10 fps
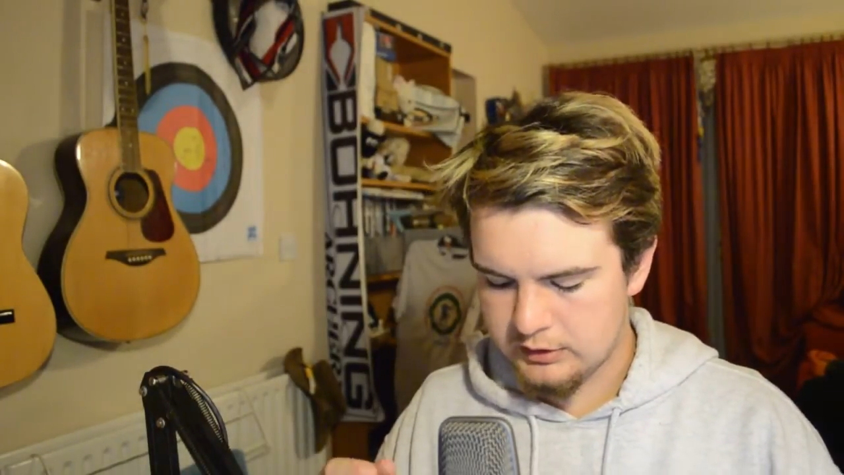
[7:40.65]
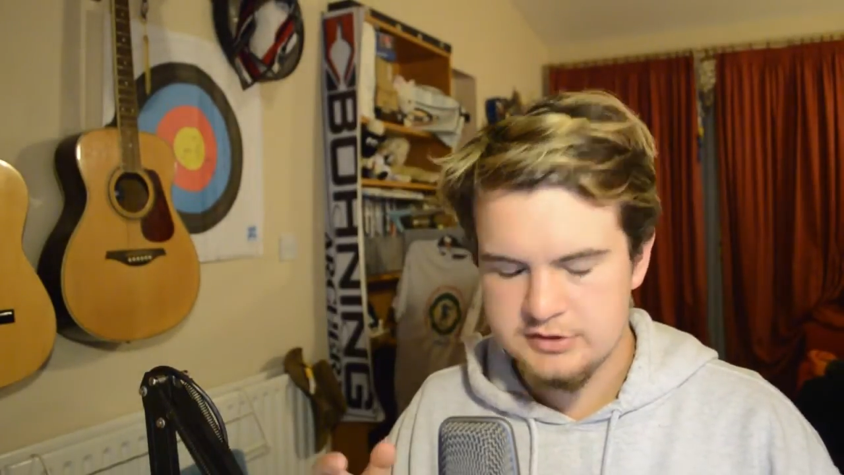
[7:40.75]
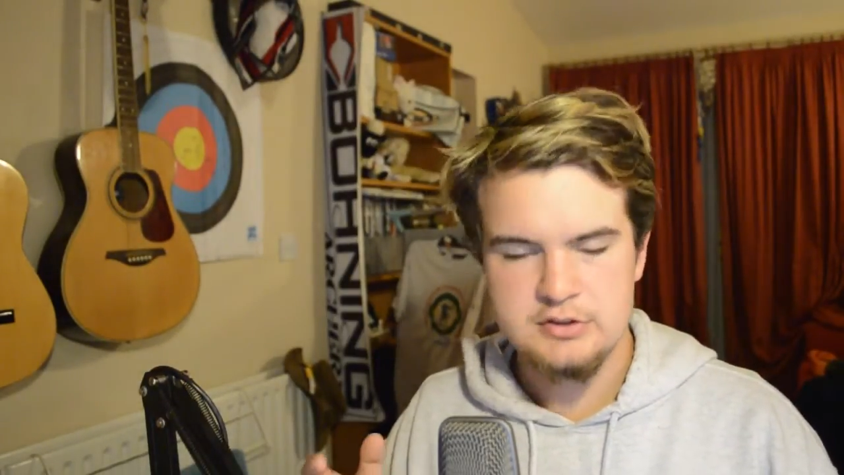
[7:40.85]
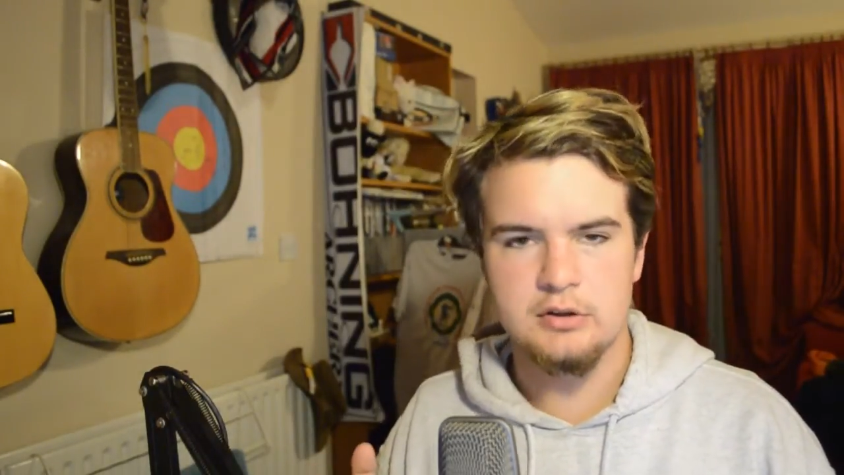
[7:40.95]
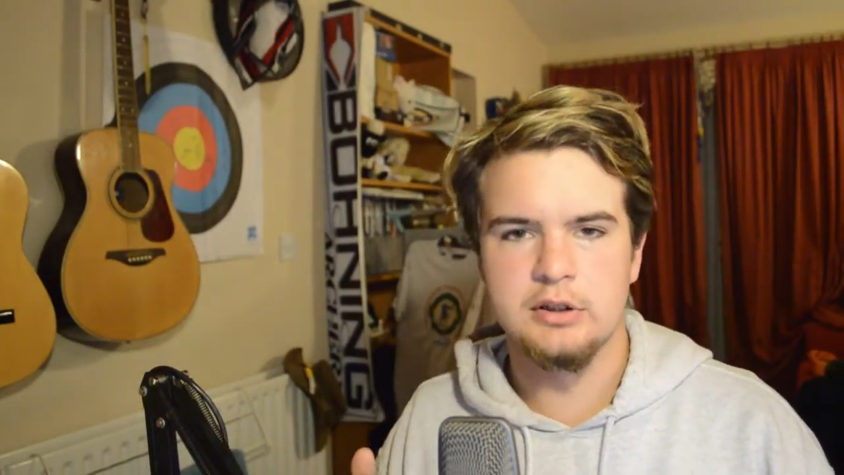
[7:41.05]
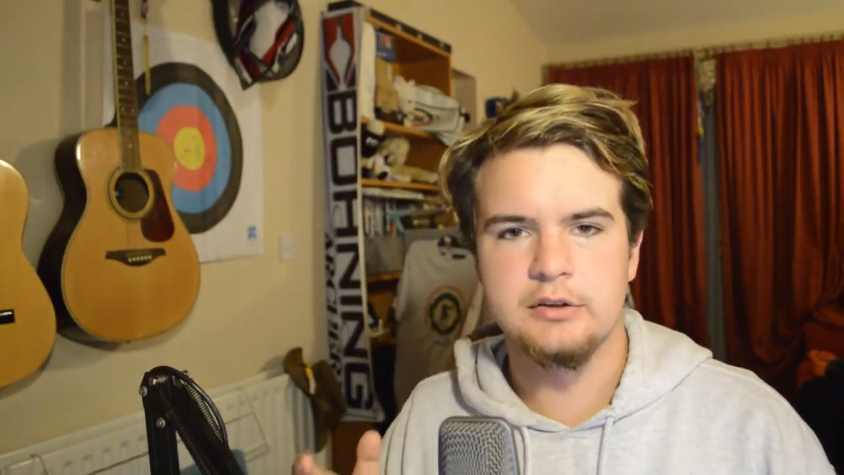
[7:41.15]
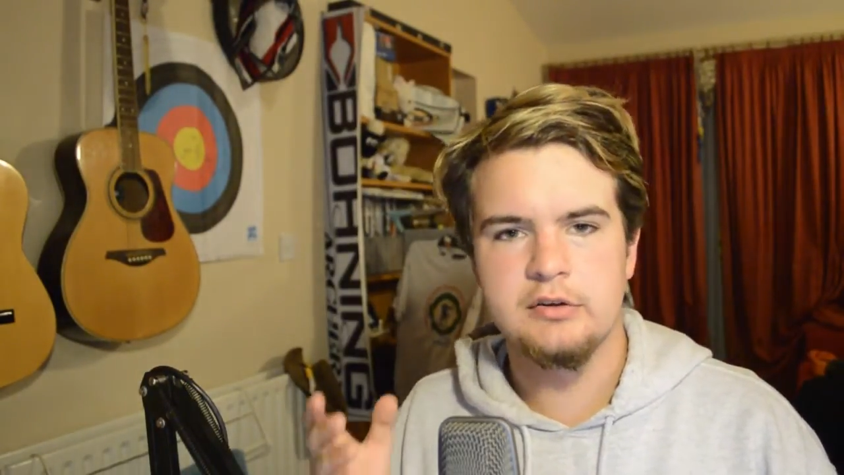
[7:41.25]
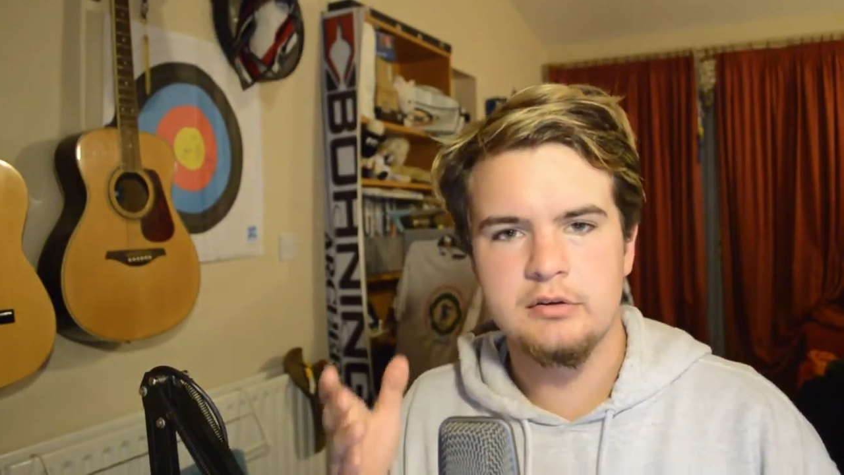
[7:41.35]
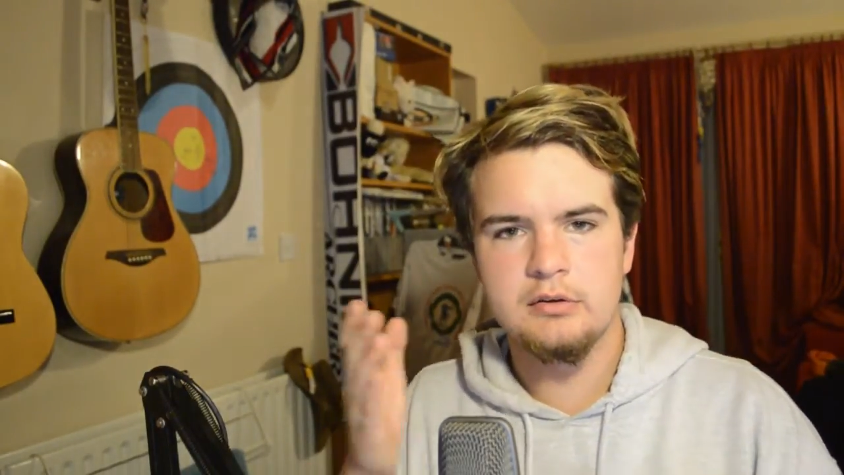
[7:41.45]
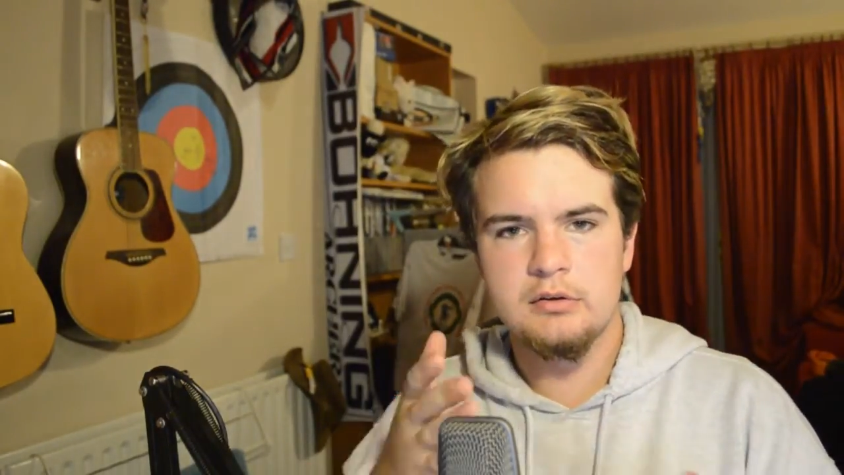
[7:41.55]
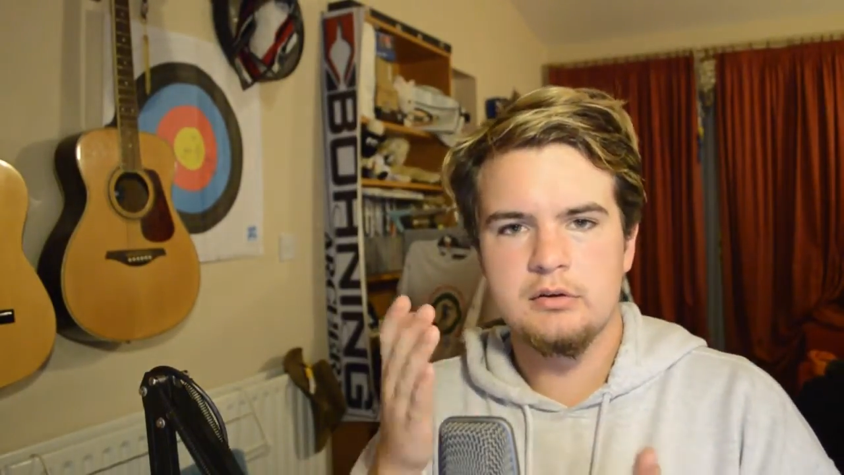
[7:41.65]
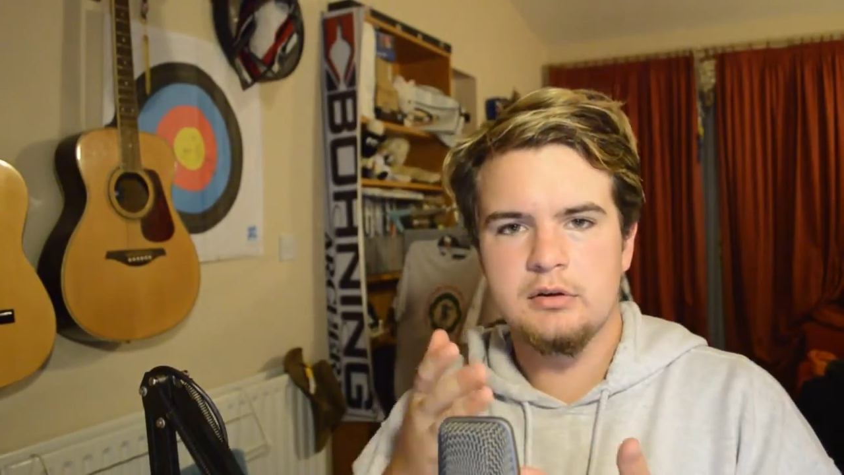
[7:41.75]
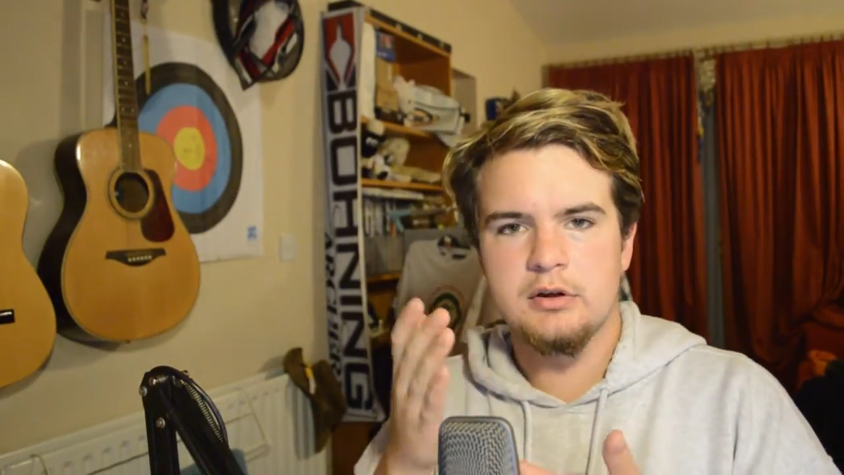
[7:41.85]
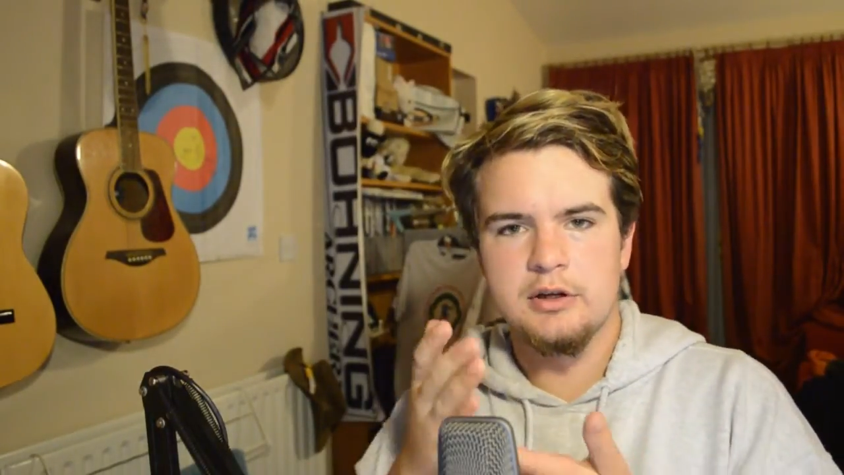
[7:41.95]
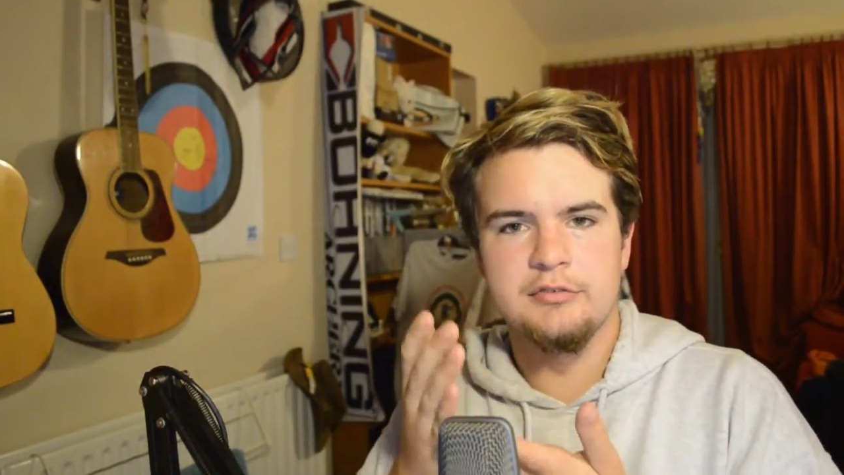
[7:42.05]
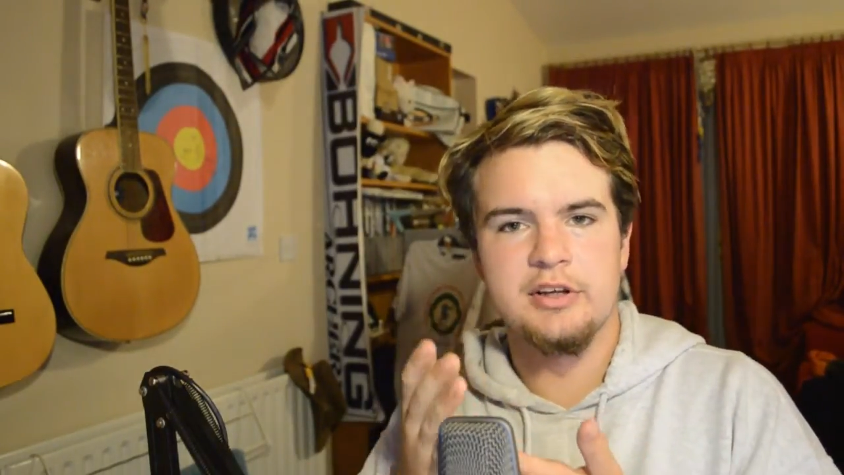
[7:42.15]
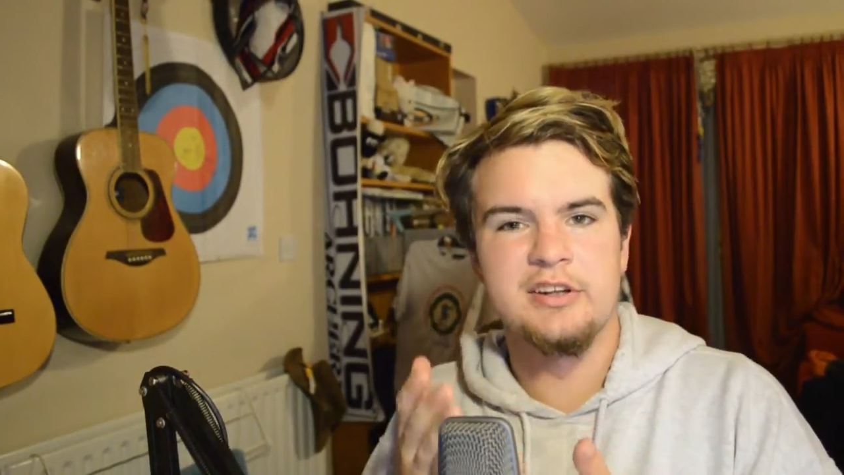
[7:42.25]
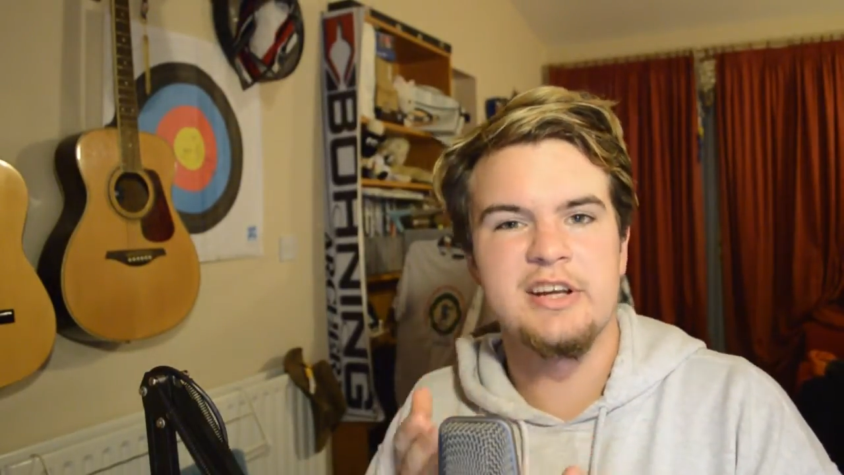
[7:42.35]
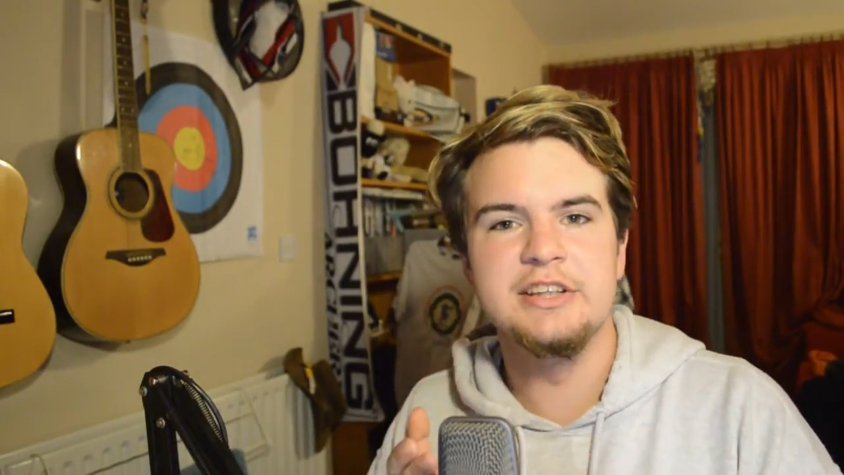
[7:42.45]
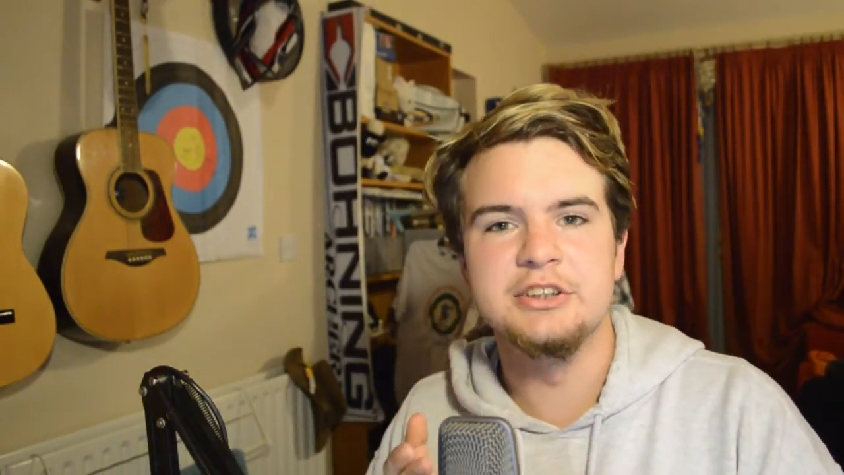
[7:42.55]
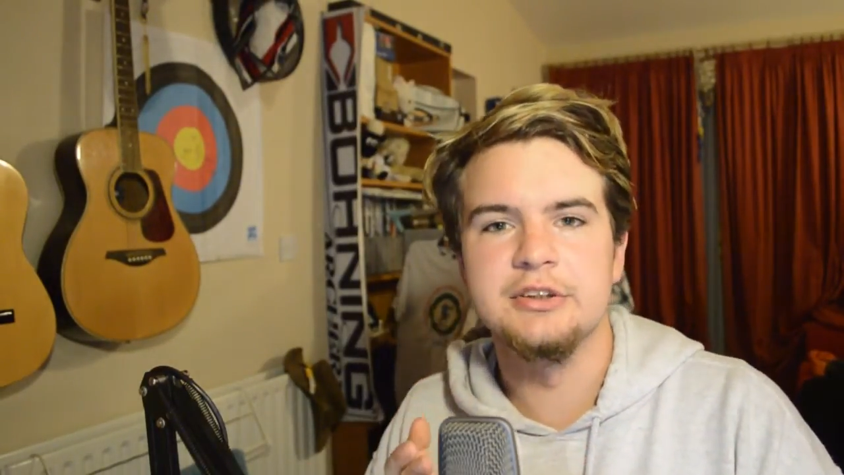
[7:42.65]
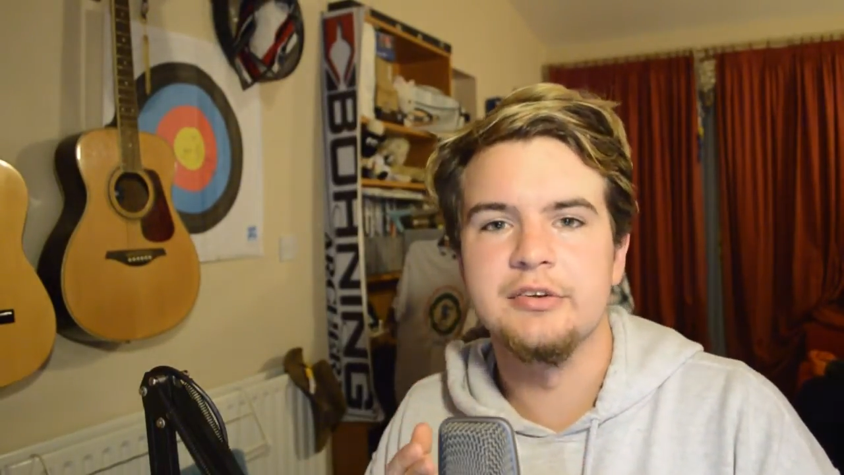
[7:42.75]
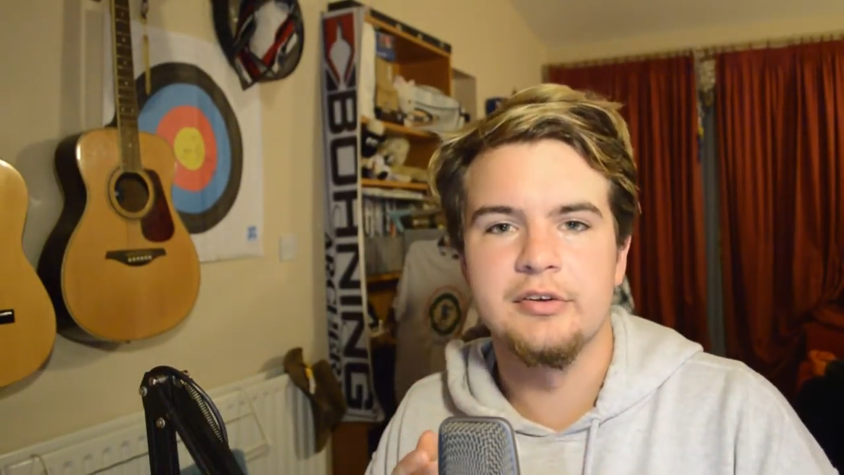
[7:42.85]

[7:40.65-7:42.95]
solid kind of adhesion